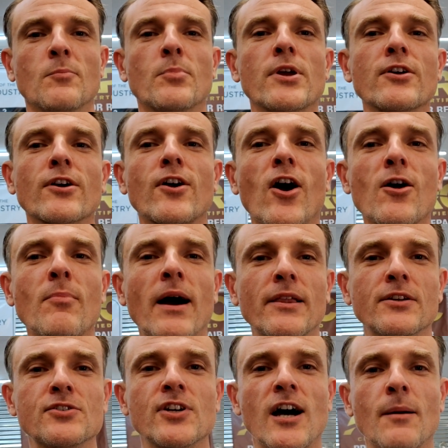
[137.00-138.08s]
Bring your car by
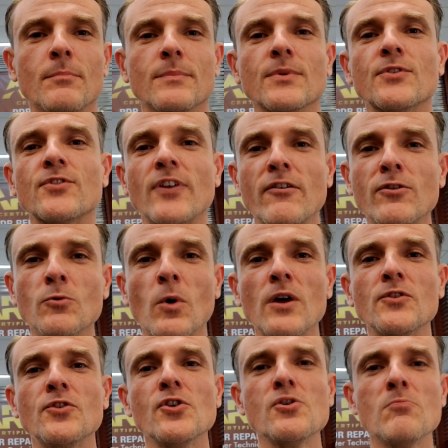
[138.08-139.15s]
the shop,
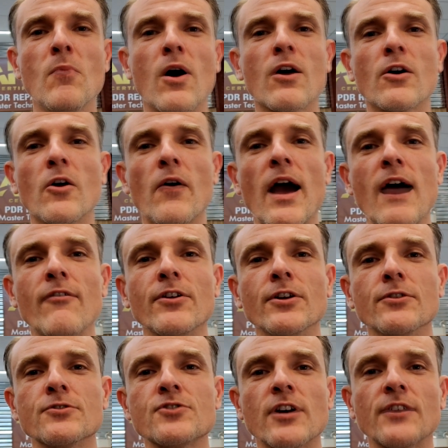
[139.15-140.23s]
712 Morrow
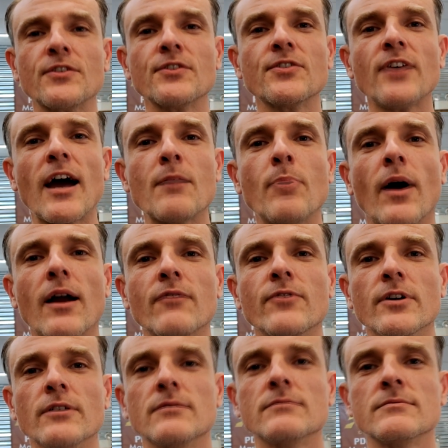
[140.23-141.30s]
Avenue, just inside
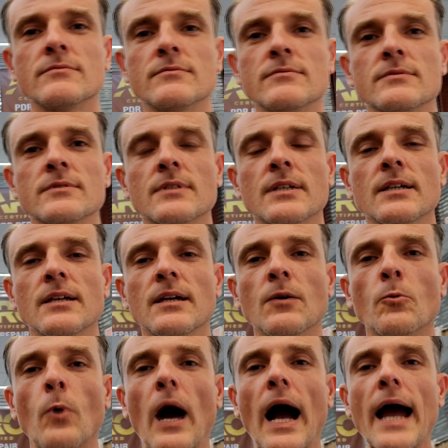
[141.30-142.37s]
Pineville.
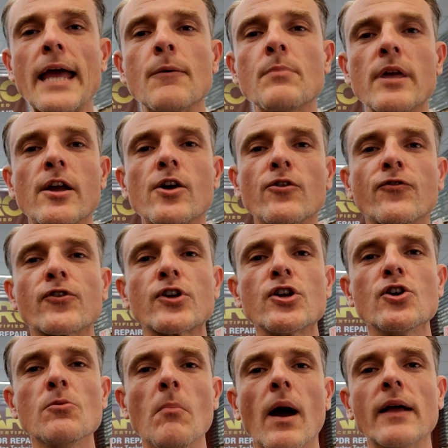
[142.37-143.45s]
I am here for
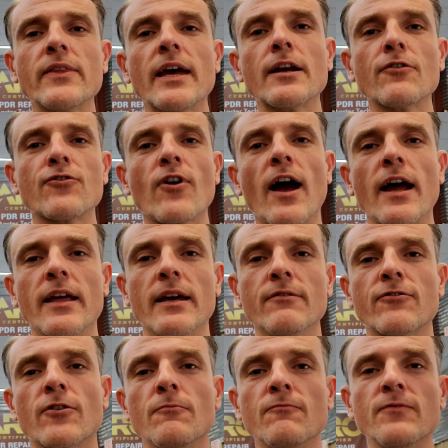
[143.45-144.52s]
you Monday to Friday
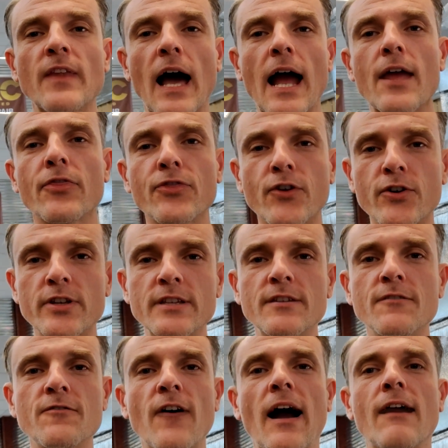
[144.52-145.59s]
from 9:30
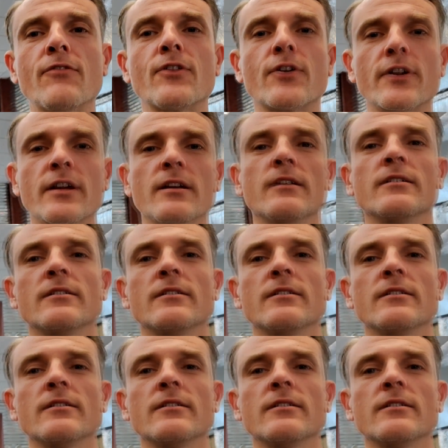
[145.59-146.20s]
to 5:30.